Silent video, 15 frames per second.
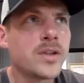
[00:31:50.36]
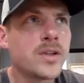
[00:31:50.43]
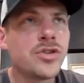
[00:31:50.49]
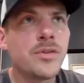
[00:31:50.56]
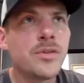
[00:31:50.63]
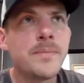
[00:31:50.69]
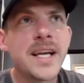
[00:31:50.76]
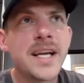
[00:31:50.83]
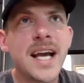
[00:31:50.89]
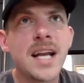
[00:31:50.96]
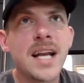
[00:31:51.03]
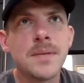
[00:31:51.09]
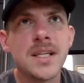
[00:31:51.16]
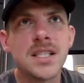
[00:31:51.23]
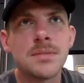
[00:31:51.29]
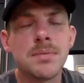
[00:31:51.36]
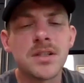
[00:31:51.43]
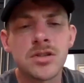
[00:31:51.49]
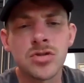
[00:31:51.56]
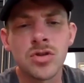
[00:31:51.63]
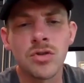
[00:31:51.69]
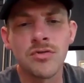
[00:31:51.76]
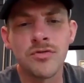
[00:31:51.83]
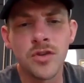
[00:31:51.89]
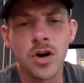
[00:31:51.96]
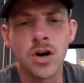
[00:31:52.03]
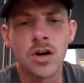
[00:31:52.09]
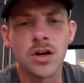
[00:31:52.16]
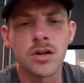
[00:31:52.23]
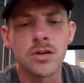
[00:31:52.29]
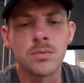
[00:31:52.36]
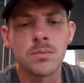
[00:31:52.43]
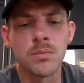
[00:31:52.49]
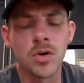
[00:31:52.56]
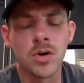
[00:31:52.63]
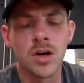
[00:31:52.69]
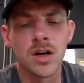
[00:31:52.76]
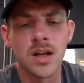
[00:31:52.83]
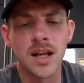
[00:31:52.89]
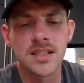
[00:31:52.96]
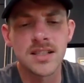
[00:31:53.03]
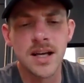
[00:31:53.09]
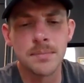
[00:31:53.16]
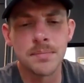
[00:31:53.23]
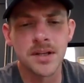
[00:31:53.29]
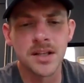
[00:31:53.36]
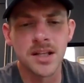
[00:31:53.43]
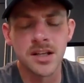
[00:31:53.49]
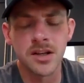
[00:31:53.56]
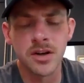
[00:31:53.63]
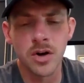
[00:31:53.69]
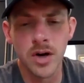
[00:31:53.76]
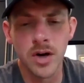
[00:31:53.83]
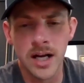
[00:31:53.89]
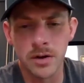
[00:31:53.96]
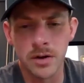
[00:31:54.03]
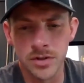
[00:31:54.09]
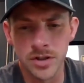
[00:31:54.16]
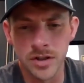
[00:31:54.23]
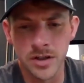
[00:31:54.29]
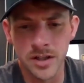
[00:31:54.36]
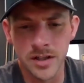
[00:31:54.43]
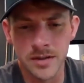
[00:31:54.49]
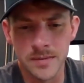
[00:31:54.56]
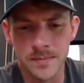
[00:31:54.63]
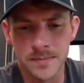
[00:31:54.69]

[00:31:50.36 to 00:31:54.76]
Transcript: want you to make enemies, but so far, more or less epic than the Ohio journey.